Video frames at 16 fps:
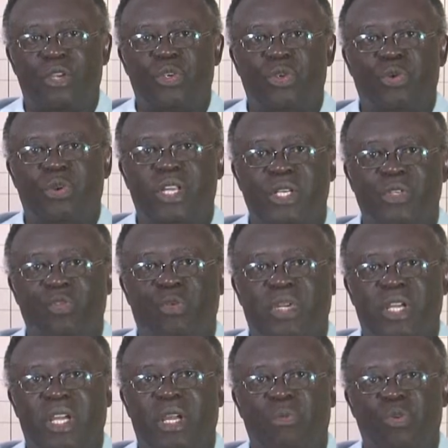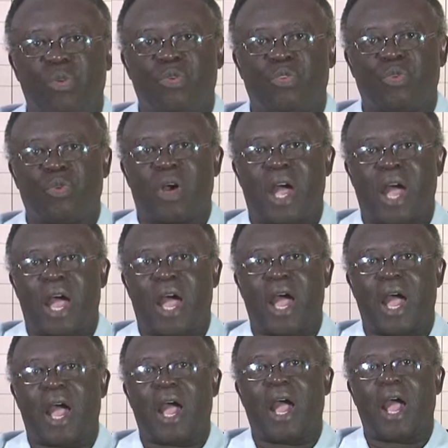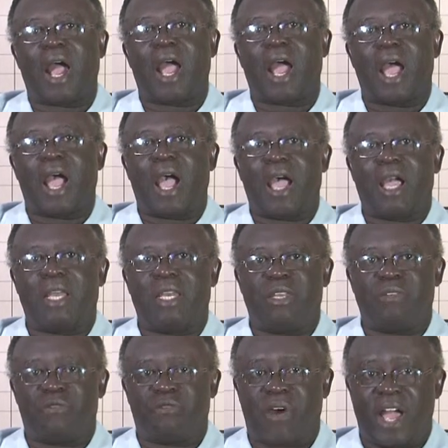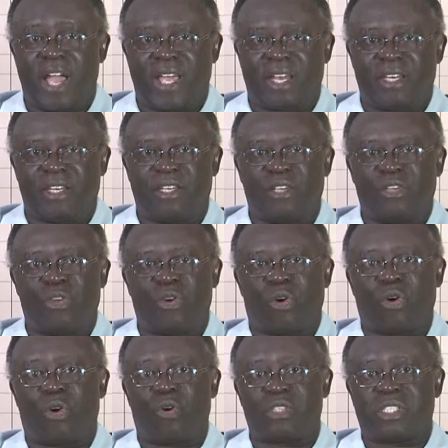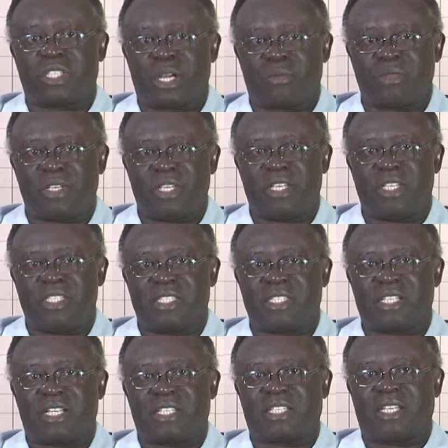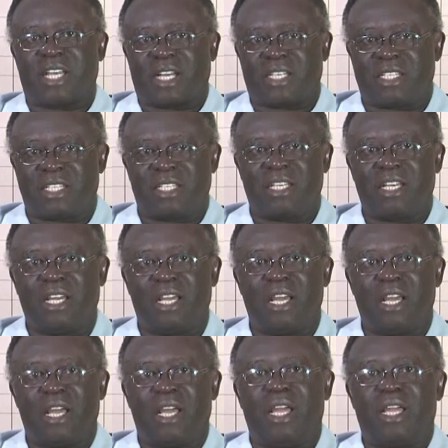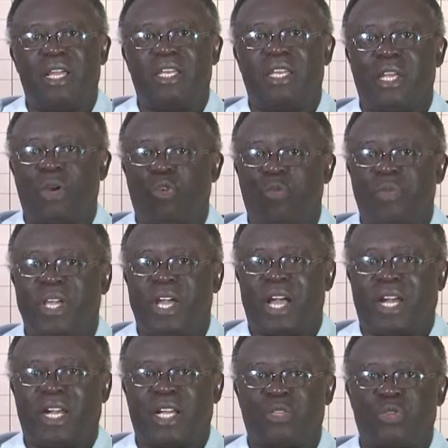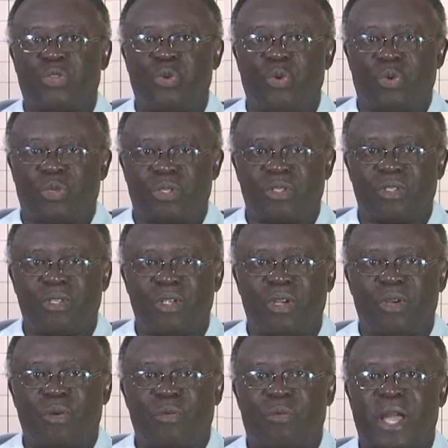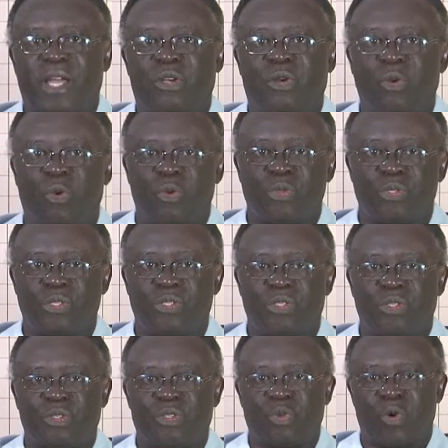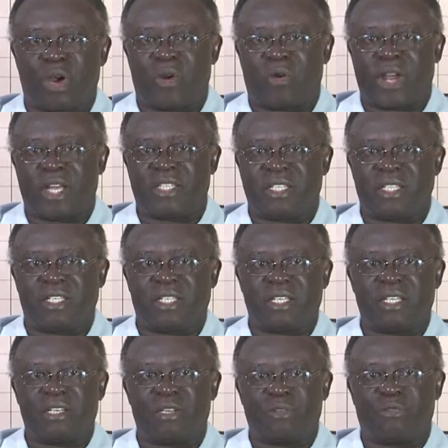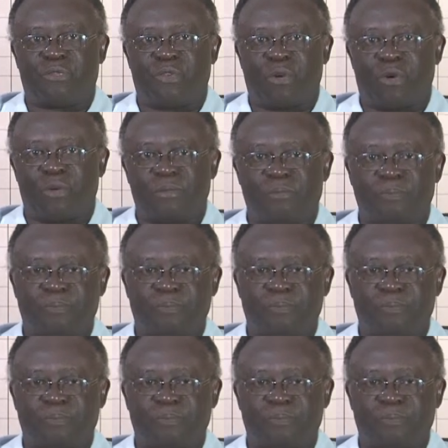you need to be able to define your concept in such that they will be understood by those you are writing for.